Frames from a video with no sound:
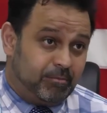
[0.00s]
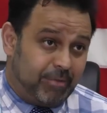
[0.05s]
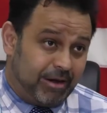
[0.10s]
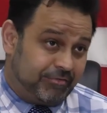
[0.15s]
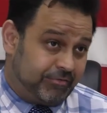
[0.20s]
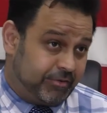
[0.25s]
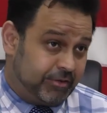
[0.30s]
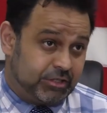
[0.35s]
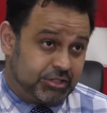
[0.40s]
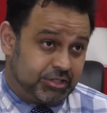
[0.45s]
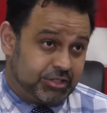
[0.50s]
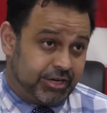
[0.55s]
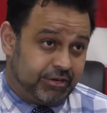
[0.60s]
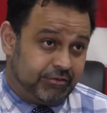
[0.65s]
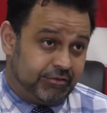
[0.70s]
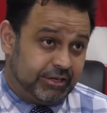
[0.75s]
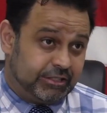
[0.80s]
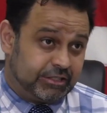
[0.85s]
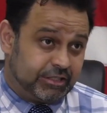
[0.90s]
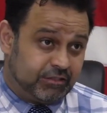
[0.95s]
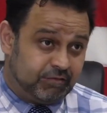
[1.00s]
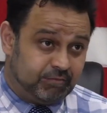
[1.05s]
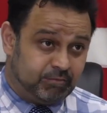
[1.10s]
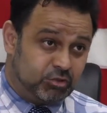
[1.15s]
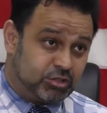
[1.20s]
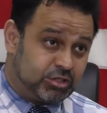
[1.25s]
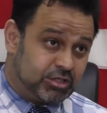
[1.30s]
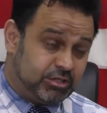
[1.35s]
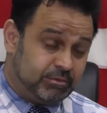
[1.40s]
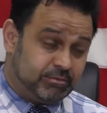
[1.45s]
my first generation of
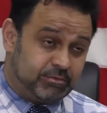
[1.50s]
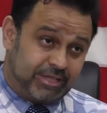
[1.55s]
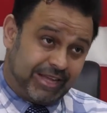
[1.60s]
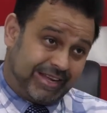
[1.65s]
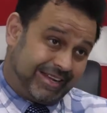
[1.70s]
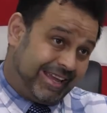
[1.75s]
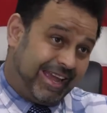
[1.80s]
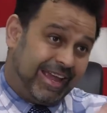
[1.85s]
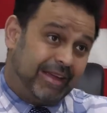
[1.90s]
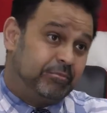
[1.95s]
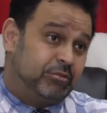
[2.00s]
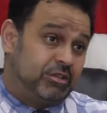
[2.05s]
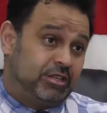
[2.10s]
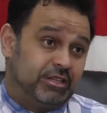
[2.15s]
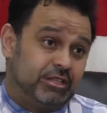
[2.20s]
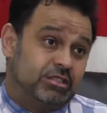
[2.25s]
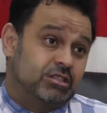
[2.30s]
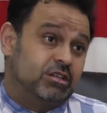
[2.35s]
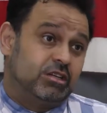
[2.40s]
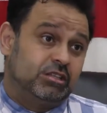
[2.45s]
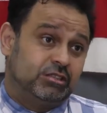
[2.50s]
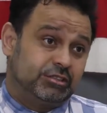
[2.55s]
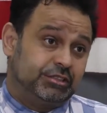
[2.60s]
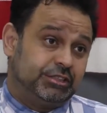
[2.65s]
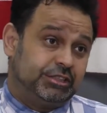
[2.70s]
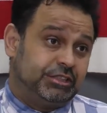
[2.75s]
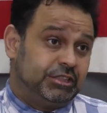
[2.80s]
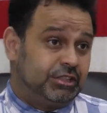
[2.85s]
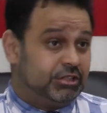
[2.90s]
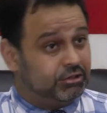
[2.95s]
Muslims that came to this
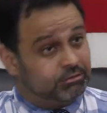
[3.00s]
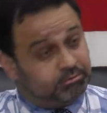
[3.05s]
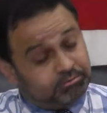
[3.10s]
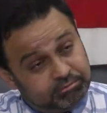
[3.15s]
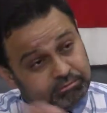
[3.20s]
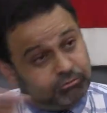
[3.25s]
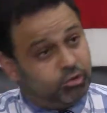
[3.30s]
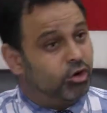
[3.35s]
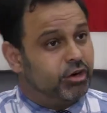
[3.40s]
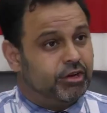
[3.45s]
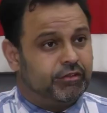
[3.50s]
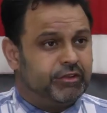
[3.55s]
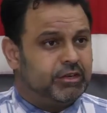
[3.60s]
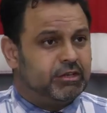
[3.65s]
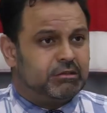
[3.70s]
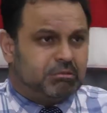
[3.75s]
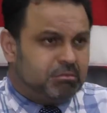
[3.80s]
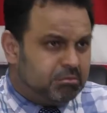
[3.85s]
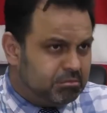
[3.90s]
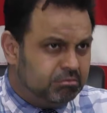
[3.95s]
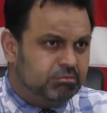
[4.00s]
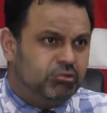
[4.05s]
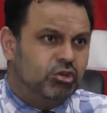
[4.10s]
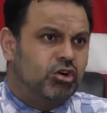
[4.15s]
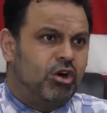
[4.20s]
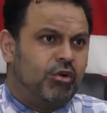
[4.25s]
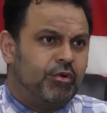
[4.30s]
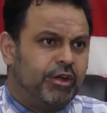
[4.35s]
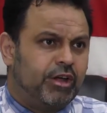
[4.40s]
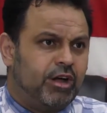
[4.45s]
country, or even
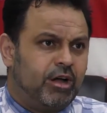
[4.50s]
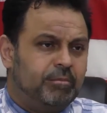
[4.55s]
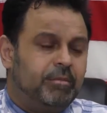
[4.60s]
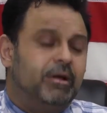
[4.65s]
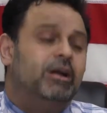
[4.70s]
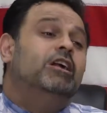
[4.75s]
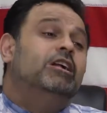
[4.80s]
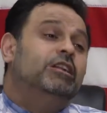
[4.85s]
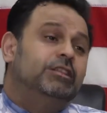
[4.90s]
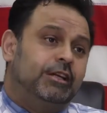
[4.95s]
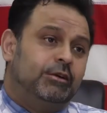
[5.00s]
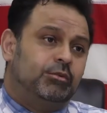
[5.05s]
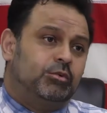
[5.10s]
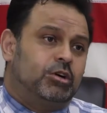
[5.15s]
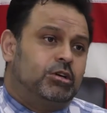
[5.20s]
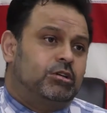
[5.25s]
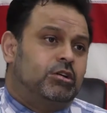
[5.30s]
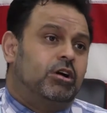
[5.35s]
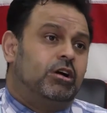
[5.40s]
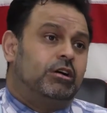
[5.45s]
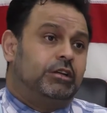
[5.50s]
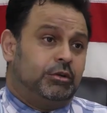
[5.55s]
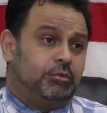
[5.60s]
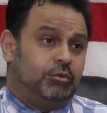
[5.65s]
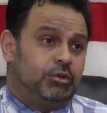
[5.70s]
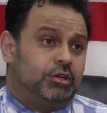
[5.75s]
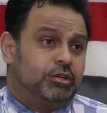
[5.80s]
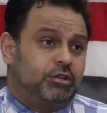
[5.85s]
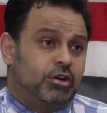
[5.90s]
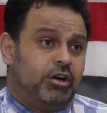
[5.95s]
growing up, they worked
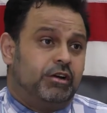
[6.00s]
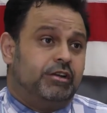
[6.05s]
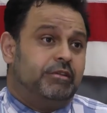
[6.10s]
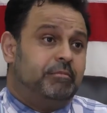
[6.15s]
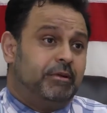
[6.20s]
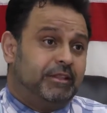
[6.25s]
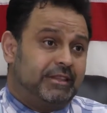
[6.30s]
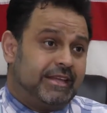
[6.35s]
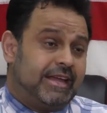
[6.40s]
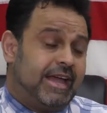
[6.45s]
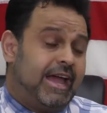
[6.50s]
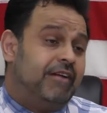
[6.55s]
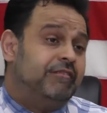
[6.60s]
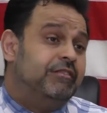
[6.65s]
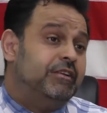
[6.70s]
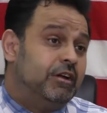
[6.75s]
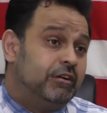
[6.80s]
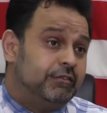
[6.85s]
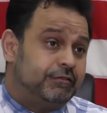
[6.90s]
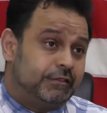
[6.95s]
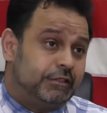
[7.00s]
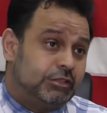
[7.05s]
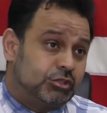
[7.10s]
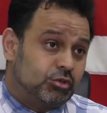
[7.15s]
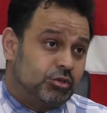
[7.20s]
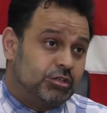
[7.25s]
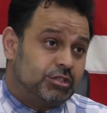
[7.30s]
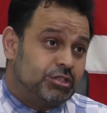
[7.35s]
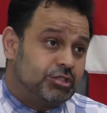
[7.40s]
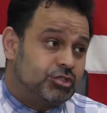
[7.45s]
hard, but they have enough
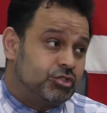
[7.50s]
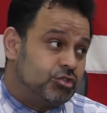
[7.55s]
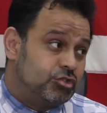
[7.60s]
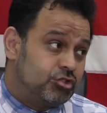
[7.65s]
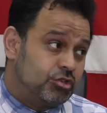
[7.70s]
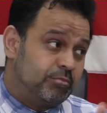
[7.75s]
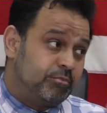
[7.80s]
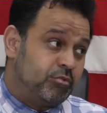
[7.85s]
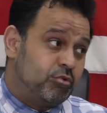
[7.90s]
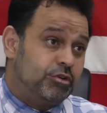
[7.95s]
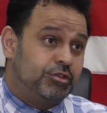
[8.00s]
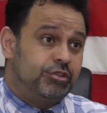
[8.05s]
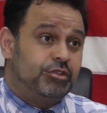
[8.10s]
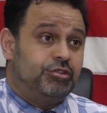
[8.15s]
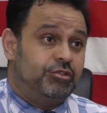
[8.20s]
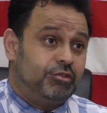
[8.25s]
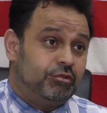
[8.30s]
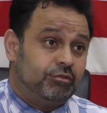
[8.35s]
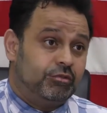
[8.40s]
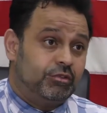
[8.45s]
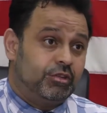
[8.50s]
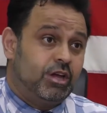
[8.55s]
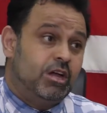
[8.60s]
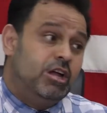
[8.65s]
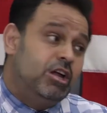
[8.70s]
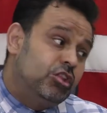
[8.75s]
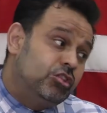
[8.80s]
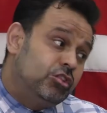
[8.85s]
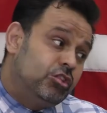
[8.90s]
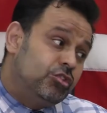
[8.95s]
resources to support the youth.
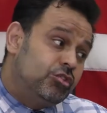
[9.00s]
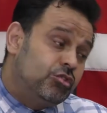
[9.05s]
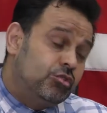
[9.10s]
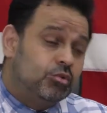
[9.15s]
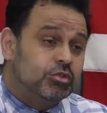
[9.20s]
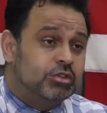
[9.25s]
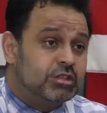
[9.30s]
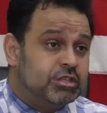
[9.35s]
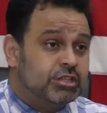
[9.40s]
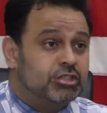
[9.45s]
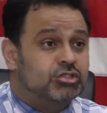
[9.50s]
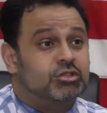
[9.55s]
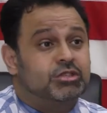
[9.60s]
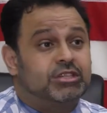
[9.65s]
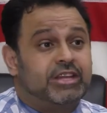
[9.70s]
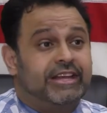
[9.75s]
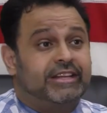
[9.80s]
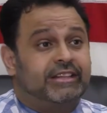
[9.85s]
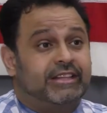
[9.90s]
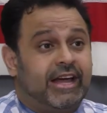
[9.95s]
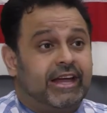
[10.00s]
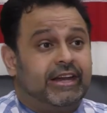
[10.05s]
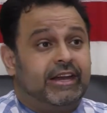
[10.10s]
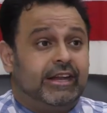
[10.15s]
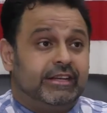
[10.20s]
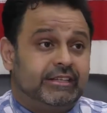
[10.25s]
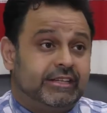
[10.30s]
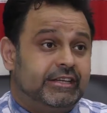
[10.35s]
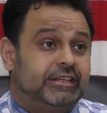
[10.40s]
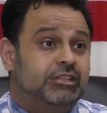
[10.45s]
The youth needs to take that
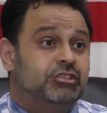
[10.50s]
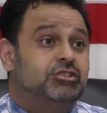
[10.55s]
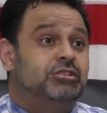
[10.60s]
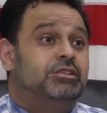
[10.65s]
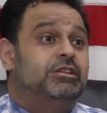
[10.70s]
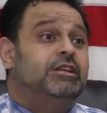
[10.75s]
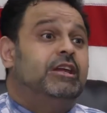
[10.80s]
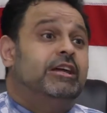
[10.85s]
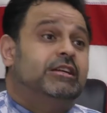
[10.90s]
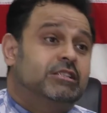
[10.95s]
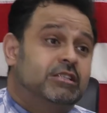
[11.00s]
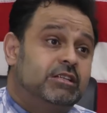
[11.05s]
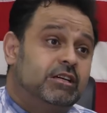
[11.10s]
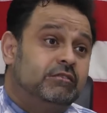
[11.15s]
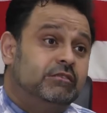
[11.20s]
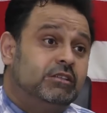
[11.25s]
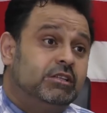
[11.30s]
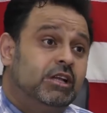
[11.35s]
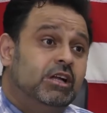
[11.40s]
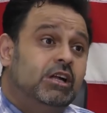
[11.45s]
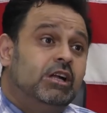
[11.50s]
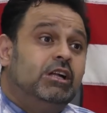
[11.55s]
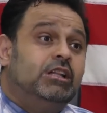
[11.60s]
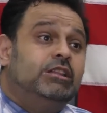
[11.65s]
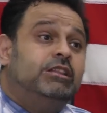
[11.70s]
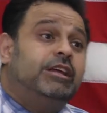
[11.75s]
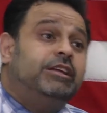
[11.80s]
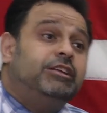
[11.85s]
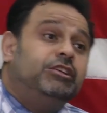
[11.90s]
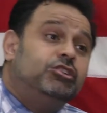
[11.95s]
and take it to the next level.
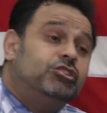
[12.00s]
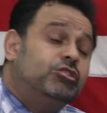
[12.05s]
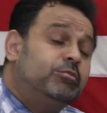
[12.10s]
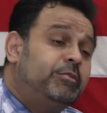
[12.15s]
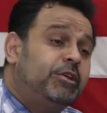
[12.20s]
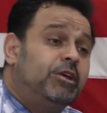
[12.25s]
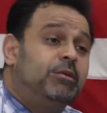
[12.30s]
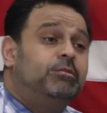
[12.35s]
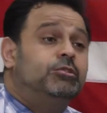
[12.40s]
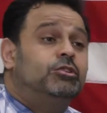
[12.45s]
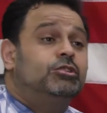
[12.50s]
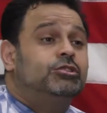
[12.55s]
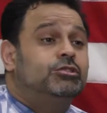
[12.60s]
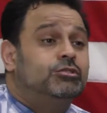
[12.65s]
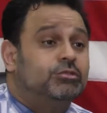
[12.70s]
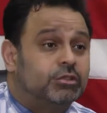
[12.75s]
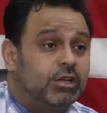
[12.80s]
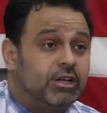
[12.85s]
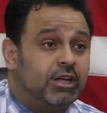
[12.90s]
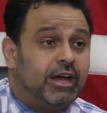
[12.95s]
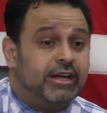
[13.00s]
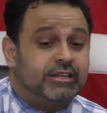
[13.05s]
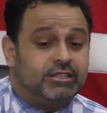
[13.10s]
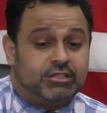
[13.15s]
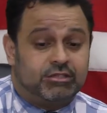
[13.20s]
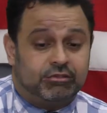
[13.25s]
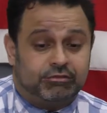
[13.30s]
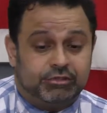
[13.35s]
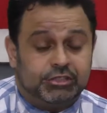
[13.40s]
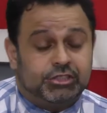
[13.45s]
They need to be able to utilize
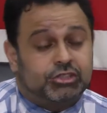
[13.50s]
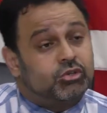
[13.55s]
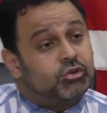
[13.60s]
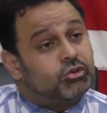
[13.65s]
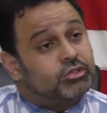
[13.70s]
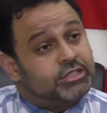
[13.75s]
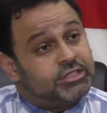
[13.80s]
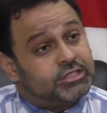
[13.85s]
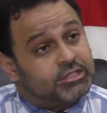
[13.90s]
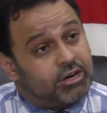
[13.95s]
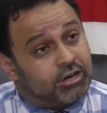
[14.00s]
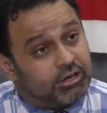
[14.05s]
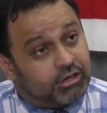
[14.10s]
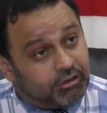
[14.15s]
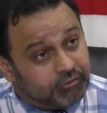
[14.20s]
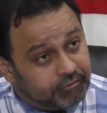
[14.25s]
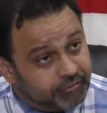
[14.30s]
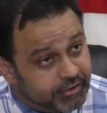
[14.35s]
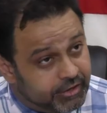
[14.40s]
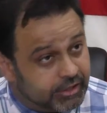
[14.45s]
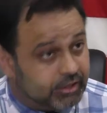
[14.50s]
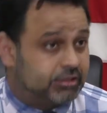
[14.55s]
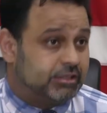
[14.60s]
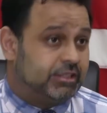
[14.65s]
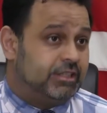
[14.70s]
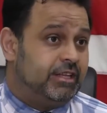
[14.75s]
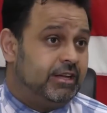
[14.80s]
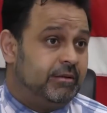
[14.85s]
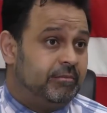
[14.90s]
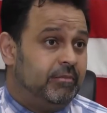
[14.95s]
the resources that are available
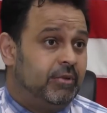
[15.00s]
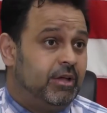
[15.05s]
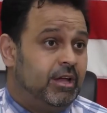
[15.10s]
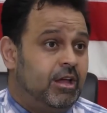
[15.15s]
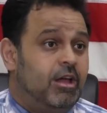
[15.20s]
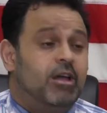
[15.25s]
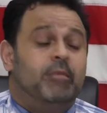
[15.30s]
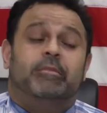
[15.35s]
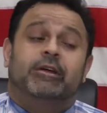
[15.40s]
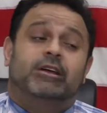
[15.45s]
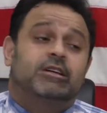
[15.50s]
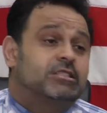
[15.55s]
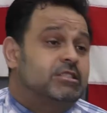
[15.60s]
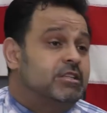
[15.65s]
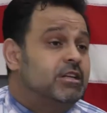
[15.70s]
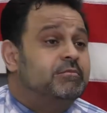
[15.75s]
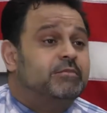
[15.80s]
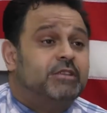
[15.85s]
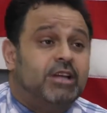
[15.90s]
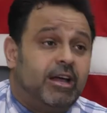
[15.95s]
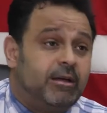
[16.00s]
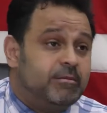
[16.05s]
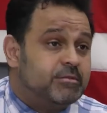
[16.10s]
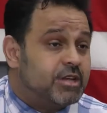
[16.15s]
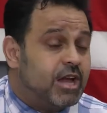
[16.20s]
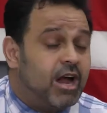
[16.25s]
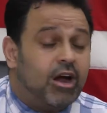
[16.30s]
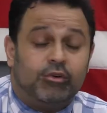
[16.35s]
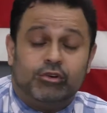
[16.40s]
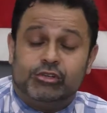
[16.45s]
to them, because
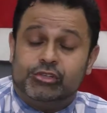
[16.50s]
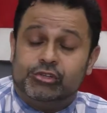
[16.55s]
sometimes our